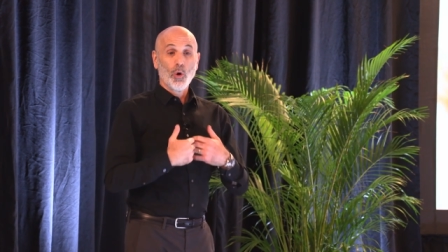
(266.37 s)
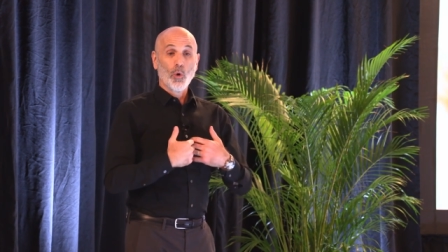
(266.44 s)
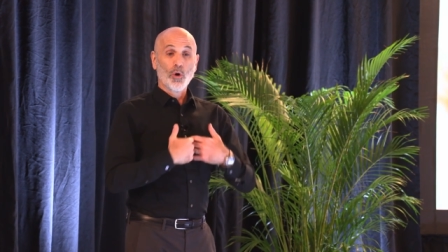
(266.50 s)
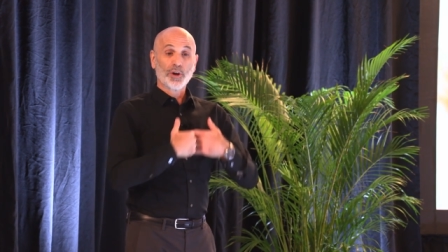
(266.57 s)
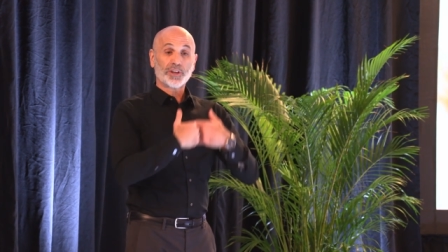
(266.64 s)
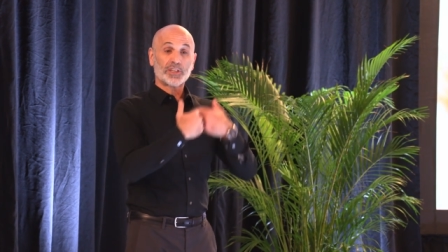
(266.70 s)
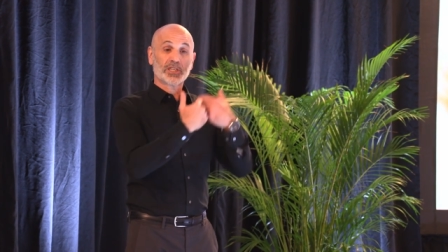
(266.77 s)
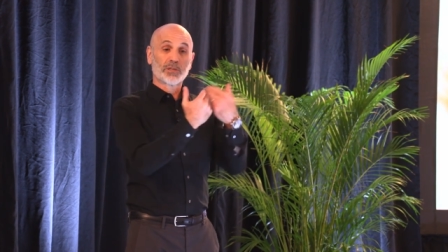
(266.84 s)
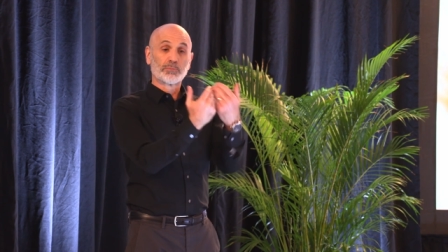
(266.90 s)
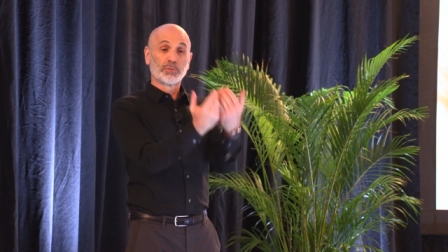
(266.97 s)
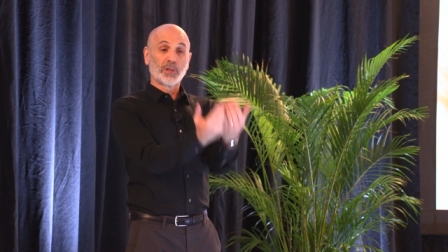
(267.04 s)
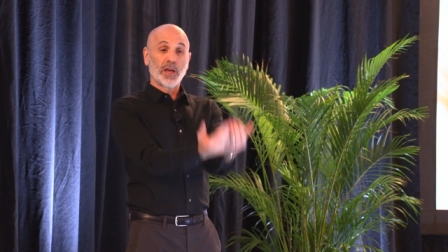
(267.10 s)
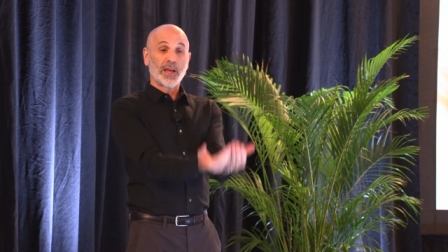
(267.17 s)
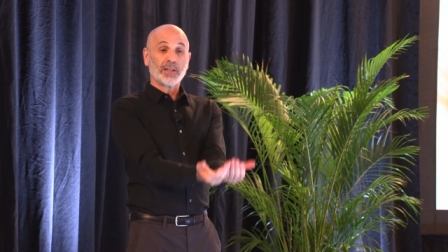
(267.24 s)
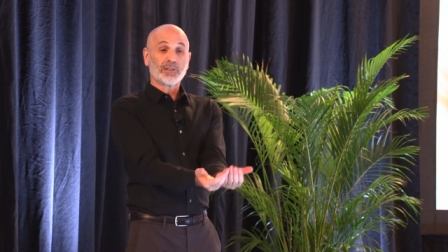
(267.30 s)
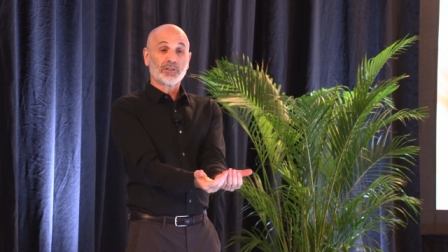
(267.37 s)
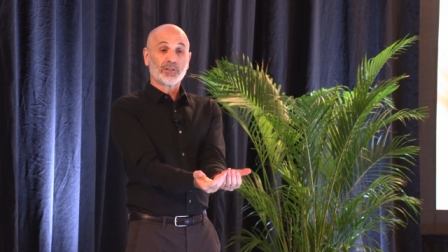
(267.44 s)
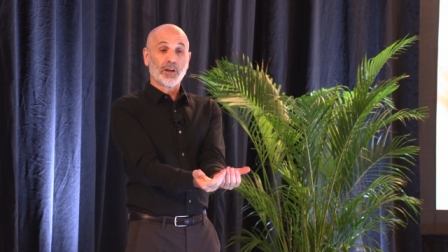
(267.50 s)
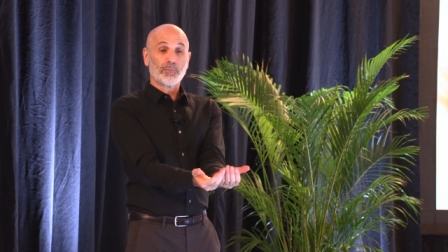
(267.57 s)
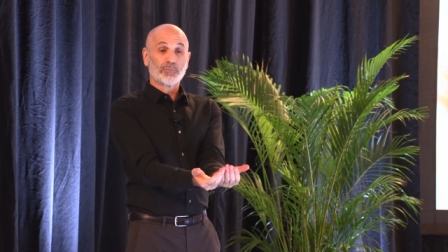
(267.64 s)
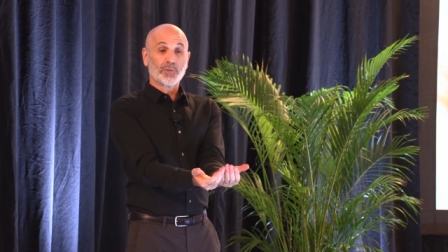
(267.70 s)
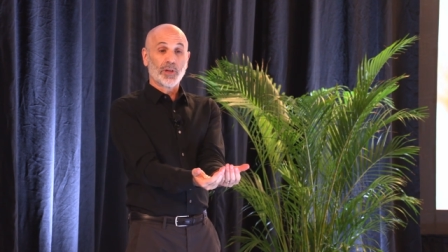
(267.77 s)
or explain
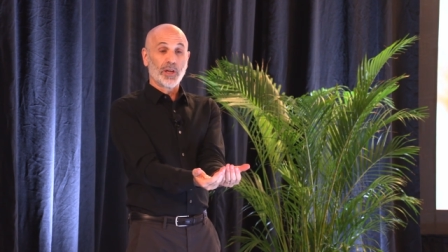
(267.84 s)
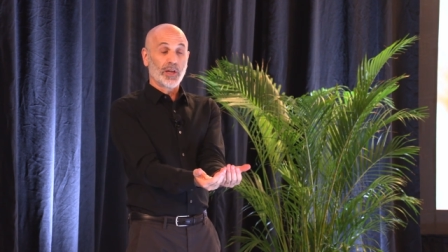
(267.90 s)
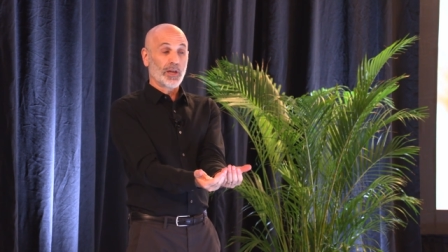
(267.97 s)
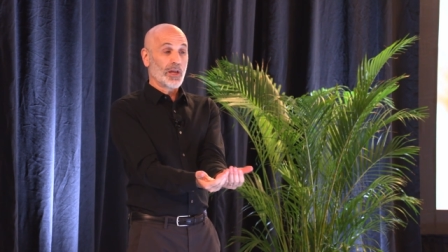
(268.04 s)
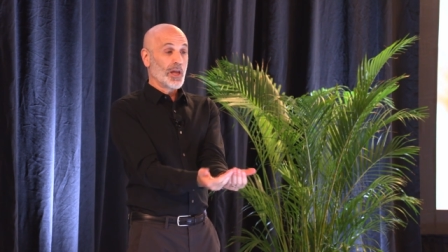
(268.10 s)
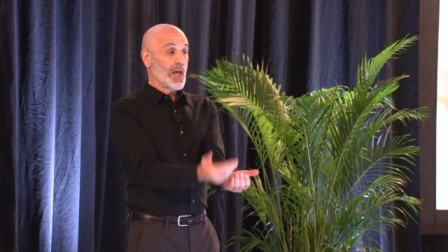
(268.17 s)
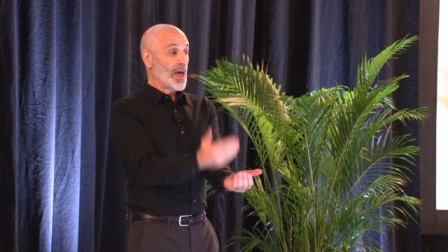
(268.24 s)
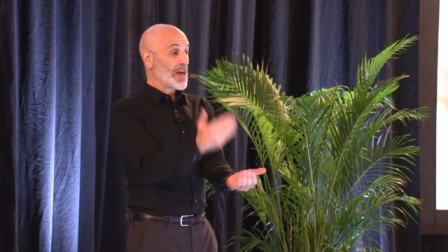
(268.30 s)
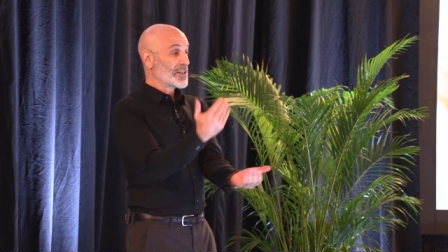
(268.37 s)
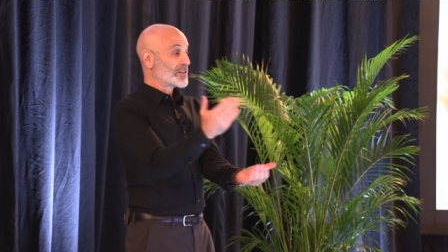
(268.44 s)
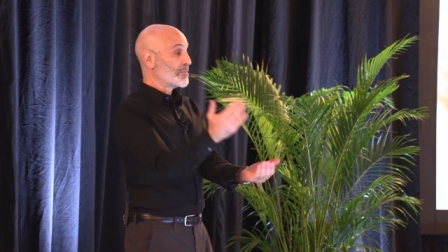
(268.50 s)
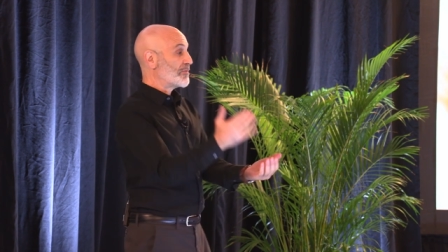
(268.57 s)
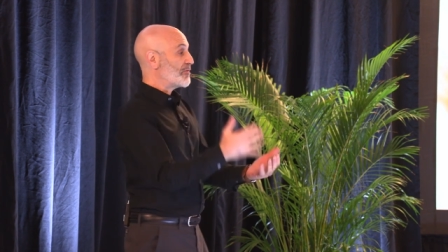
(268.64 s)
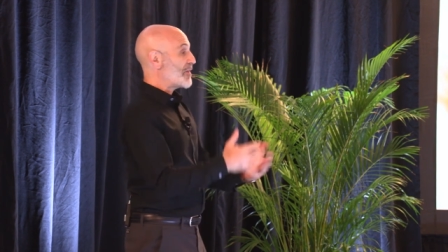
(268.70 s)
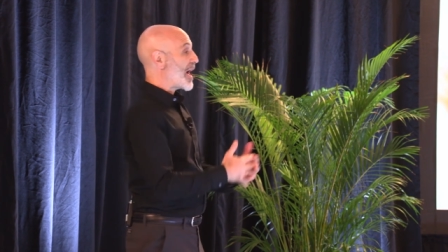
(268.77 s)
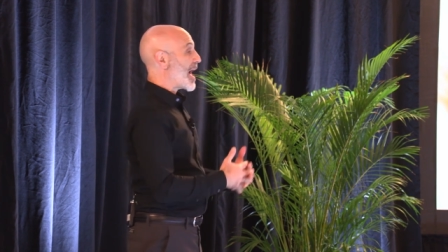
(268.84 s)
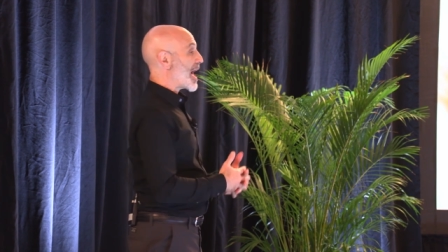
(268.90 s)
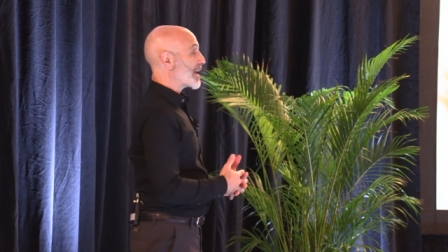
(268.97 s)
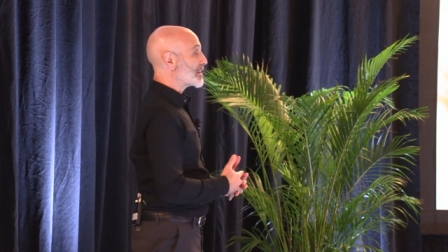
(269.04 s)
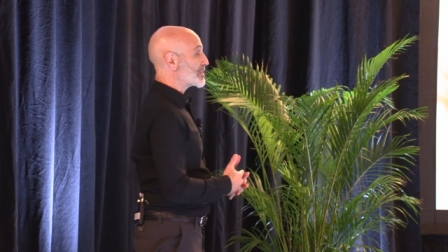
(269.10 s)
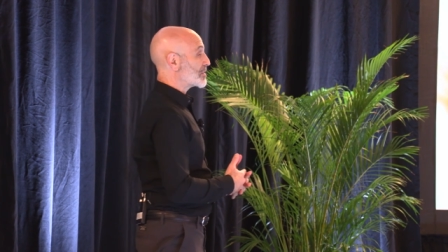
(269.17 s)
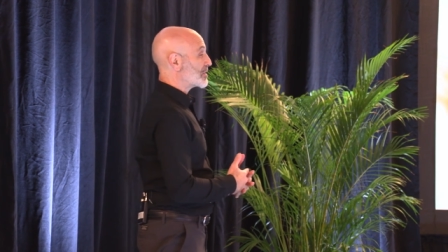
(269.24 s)
something and some
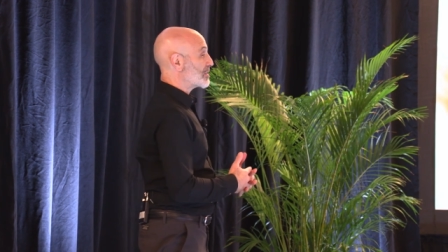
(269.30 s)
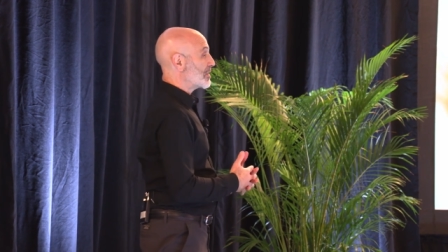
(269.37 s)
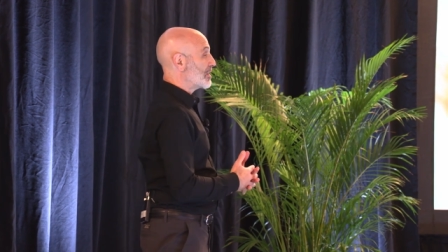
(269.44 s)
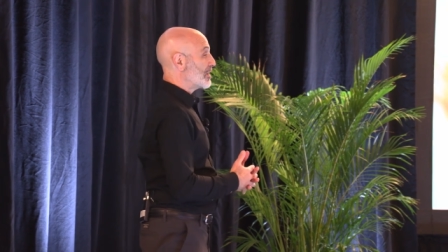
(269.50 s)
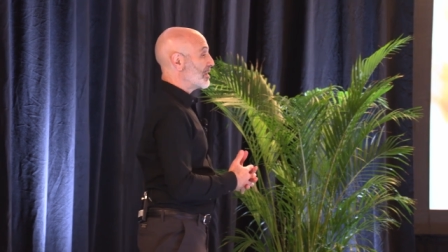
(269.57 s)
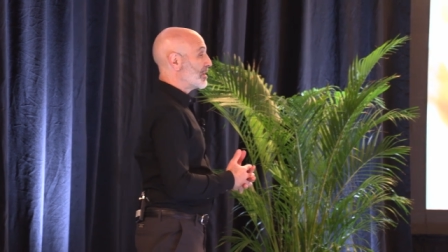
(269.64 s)
facts,